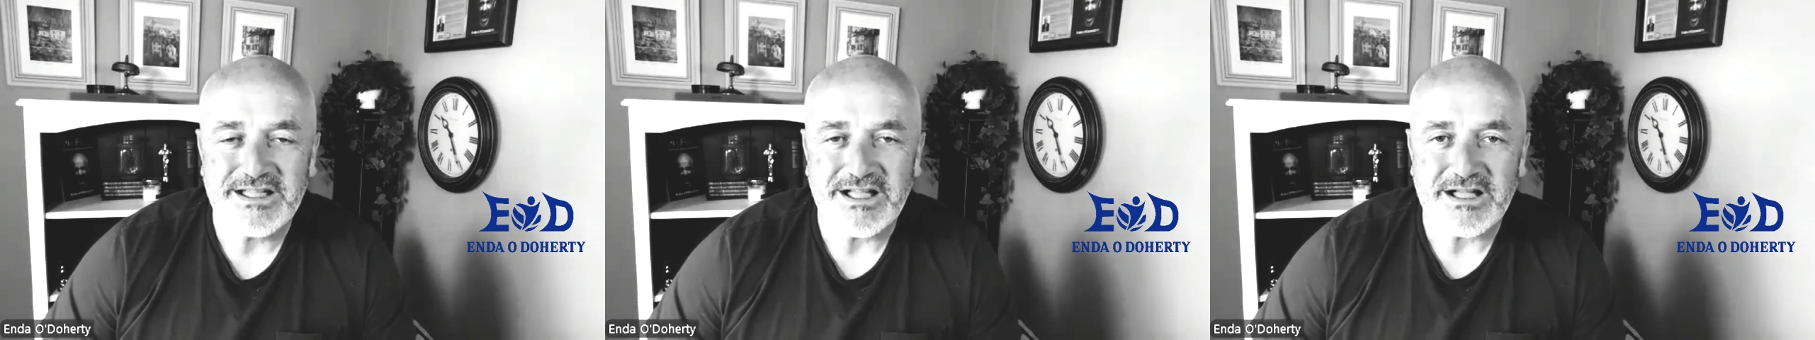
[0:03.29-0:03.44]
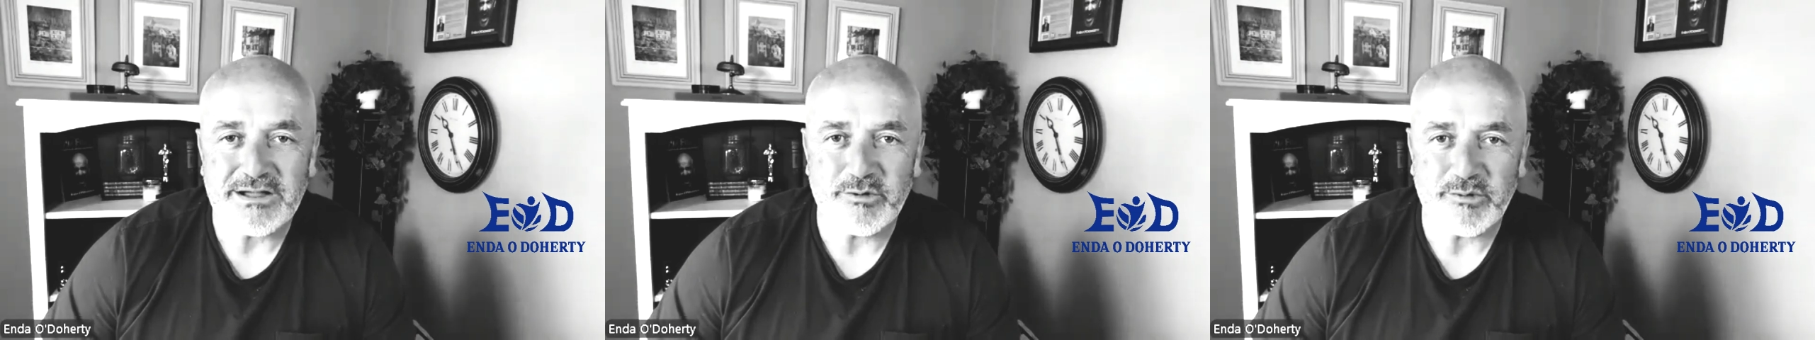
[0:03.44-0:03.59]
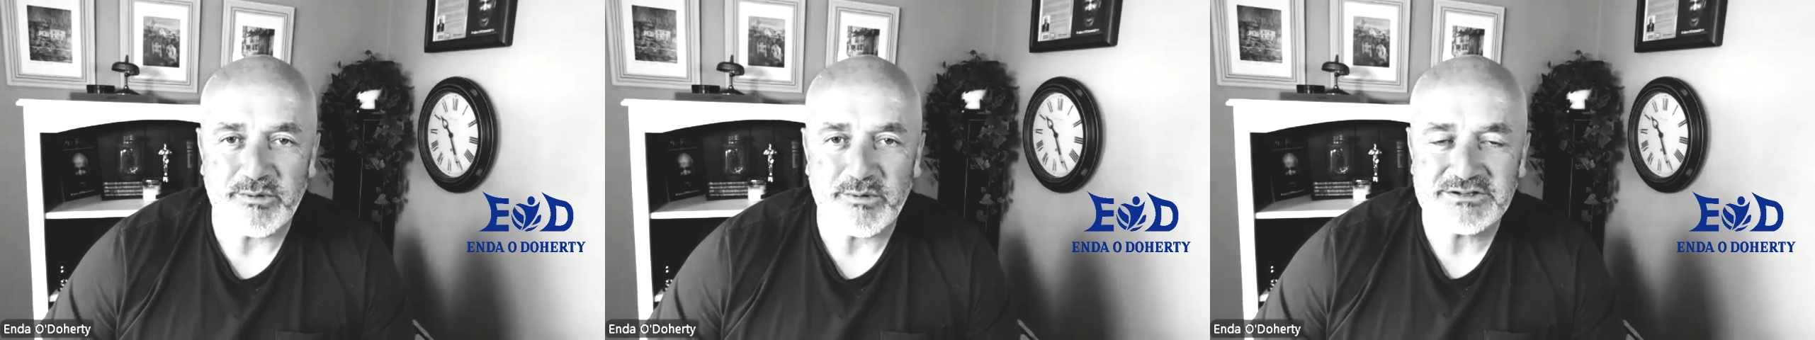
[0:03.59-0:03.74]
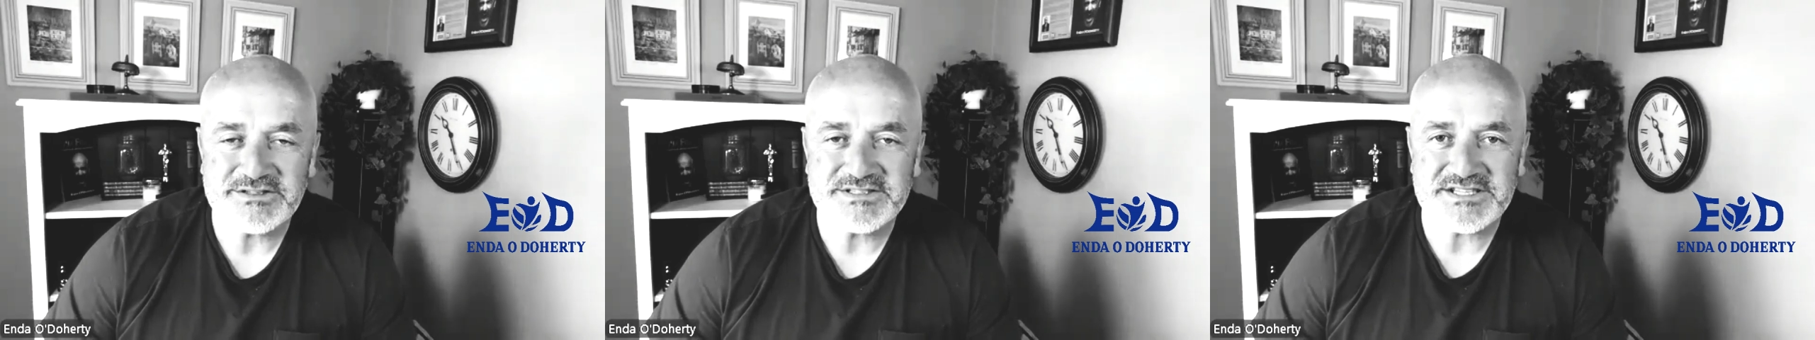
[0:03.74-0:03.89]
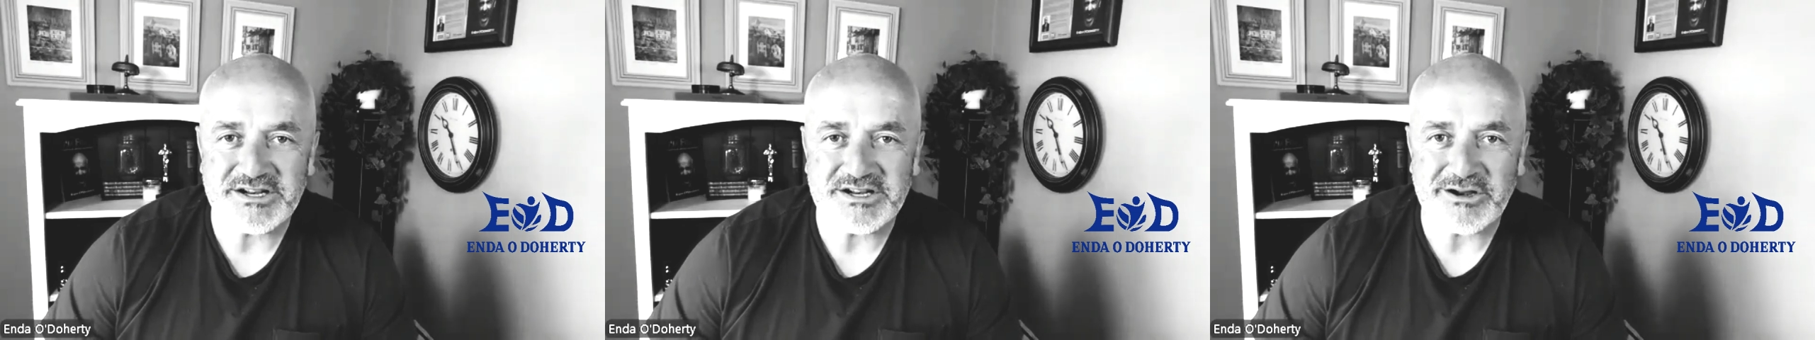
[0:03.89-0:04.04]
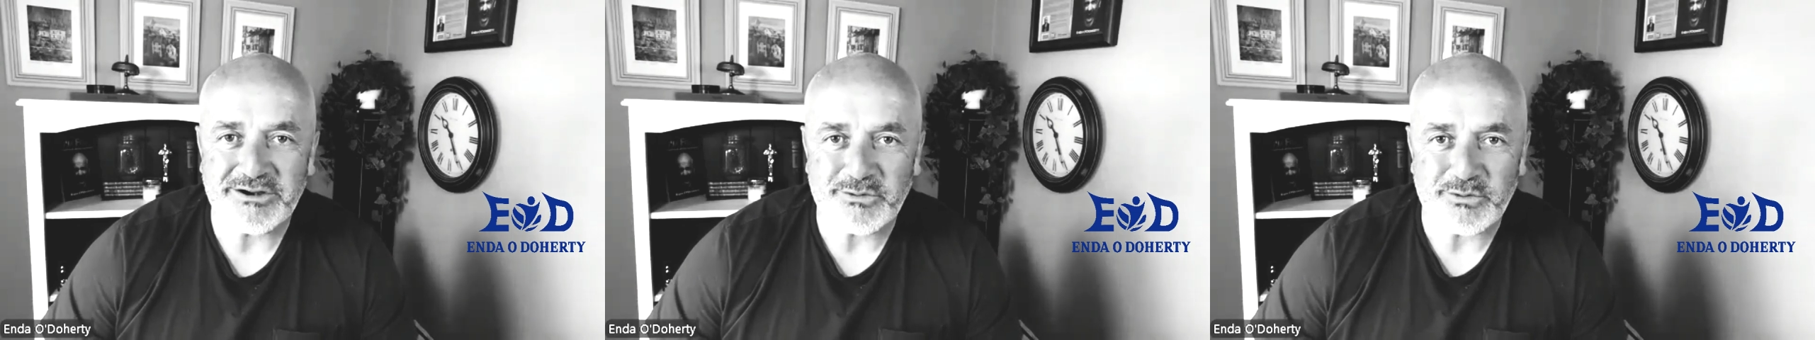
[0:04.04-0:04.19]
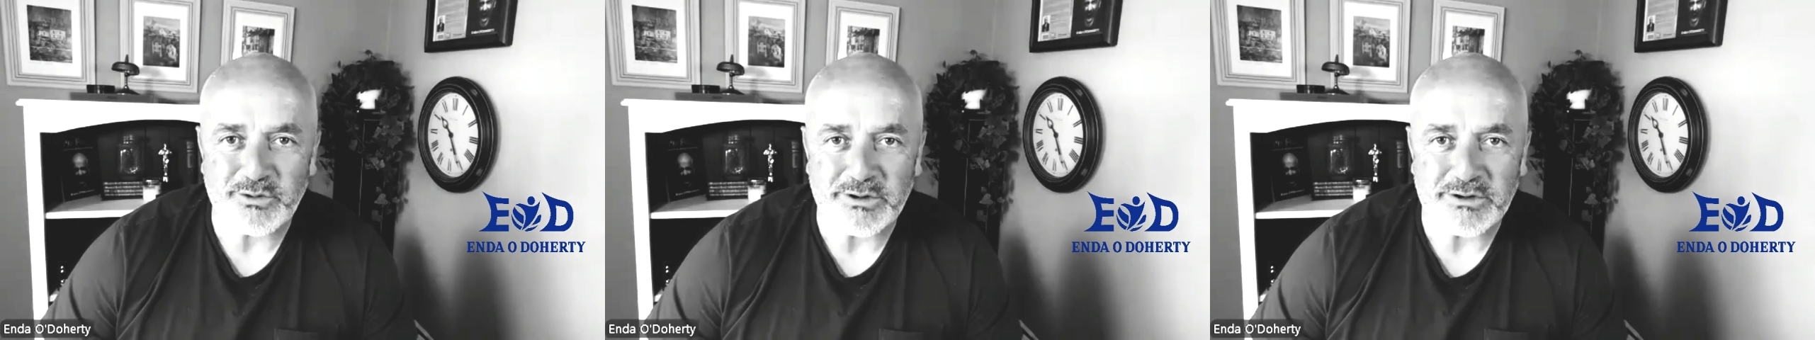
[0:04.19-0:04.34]
I'm about to
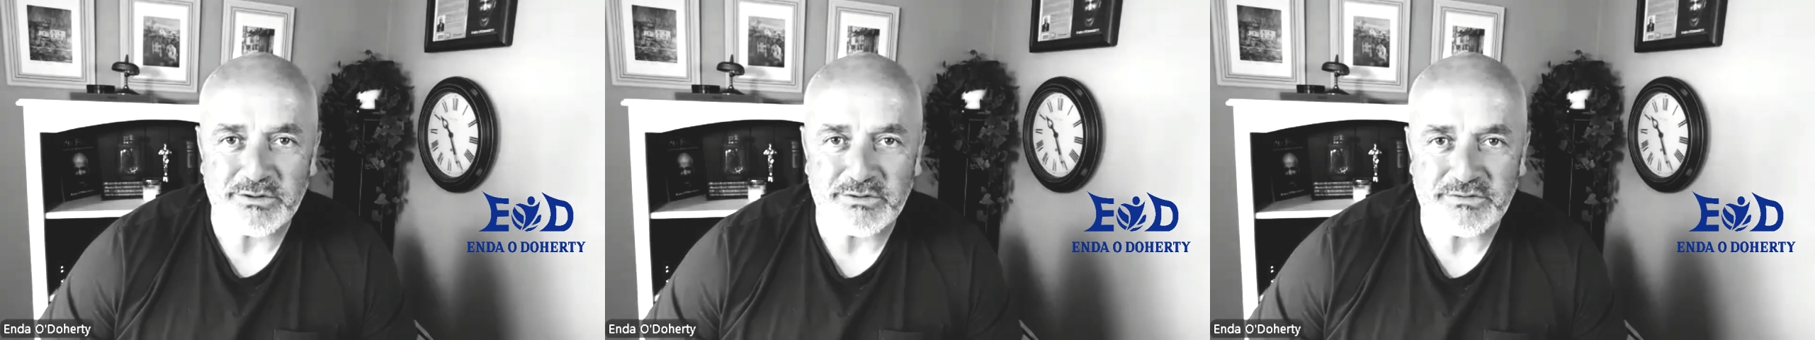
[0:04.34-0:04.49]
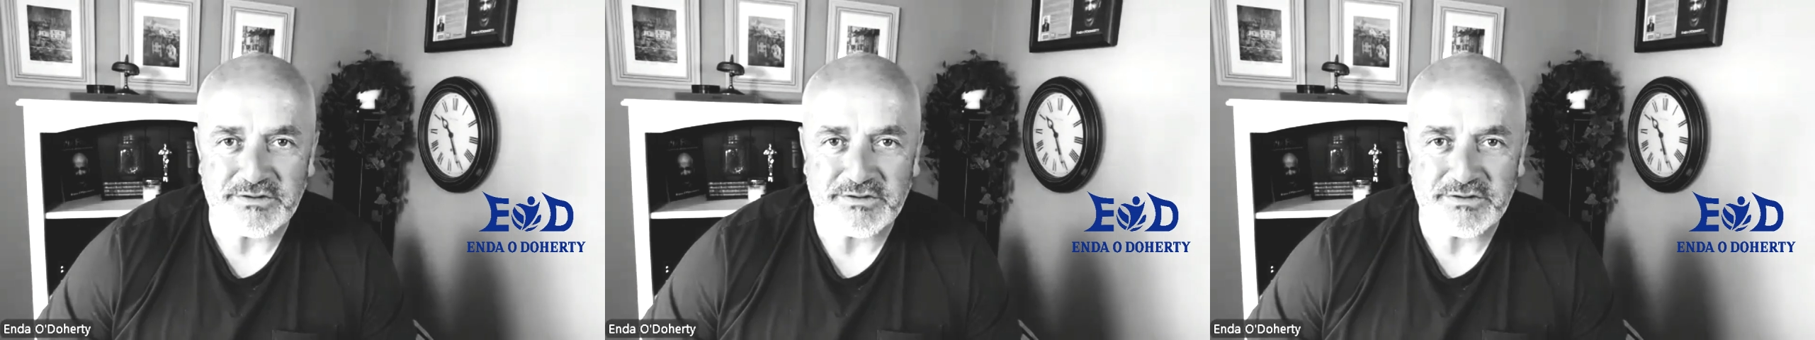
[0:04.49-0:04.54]
start work